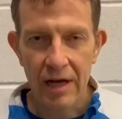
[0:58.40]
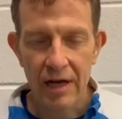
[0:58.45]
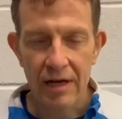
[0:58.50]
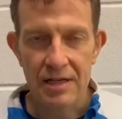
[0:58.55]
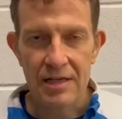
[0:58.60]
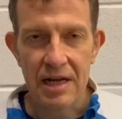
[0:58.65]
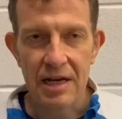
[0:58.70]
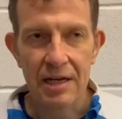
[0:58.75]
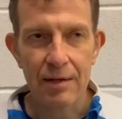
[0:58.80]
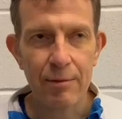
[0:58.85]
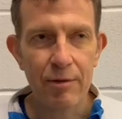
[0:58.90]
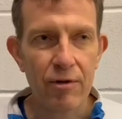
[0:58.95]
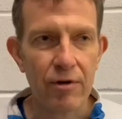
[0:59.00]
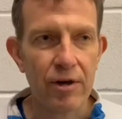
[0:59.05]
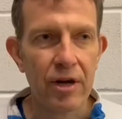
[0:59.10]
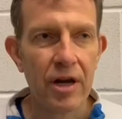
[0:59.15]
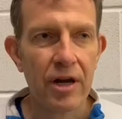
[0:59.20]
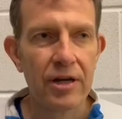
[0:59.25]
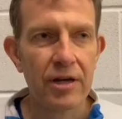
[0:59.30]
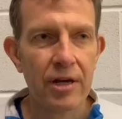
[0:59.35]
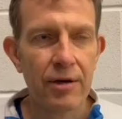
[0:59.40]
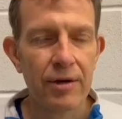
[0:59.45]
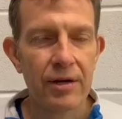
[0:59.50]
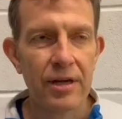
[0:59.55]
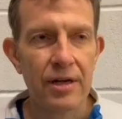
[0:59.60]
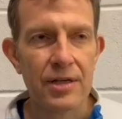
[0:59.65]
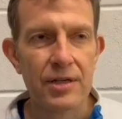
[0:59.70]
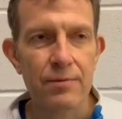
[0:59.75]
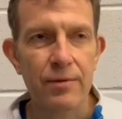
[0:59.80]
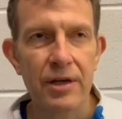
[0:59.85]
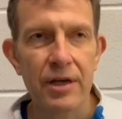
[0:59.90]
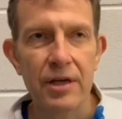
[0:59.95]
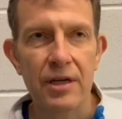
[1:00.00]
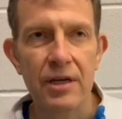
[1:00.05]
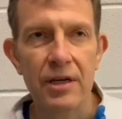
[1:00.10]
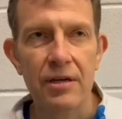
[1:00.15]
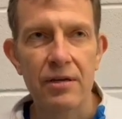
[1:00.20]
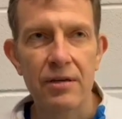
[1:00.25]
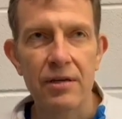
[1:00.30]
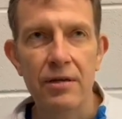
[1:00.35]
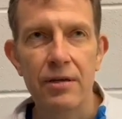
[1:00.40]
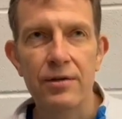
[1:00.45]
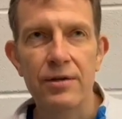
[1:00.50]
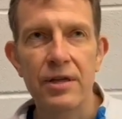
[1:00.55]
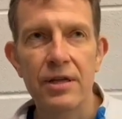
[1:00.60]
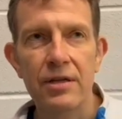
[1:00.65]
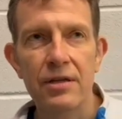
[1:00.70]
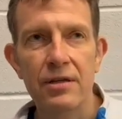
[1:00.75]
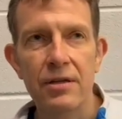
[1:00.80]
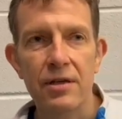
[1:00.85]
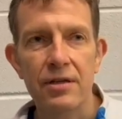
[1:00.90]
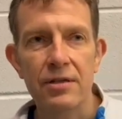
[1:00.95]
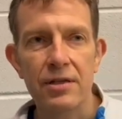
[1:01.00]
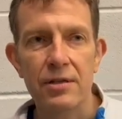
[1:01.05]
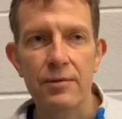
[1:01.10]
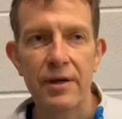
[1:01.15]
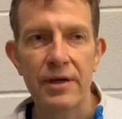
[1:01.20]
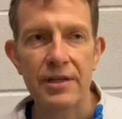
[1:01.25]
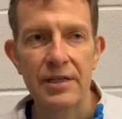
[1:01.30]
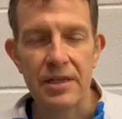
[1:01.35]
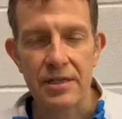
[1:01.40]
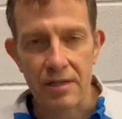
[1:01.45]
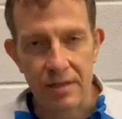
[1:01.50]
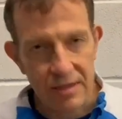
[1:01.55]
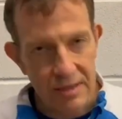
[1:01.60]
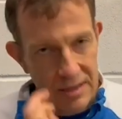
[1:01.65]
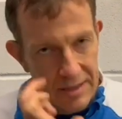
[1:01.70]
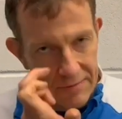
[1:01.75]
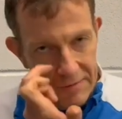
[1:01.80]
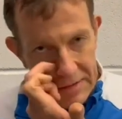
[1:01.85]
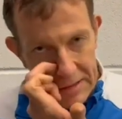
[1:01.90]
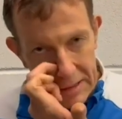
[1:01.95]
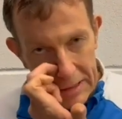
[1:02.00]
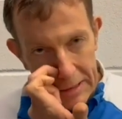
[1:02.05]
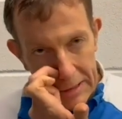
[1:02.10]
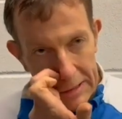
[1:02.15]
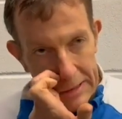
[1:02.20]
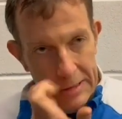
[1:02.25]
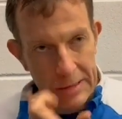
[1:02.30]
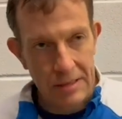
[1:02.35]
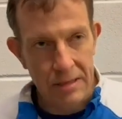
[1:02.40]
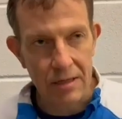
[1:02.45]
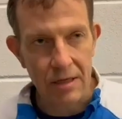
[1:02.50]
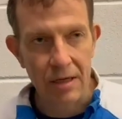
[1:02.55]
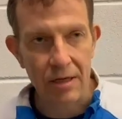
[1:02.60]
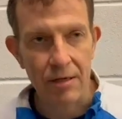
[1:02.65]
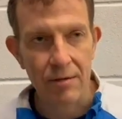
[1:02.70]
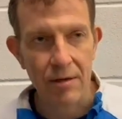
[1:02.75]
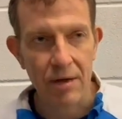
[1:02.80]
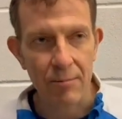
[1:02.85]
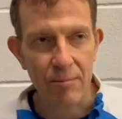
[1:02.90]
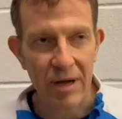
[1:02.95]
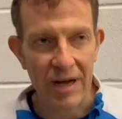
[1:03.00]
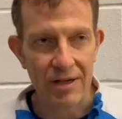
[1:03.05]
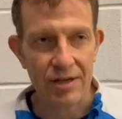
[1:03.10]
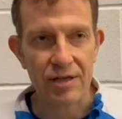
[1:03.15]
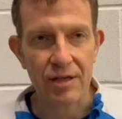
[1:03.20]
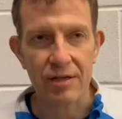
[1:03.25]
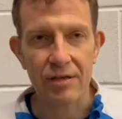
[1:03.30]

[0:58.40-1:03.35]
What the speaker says: Yeah, exactly. We've got nine going next week, including under-20s, under-17s, a batch at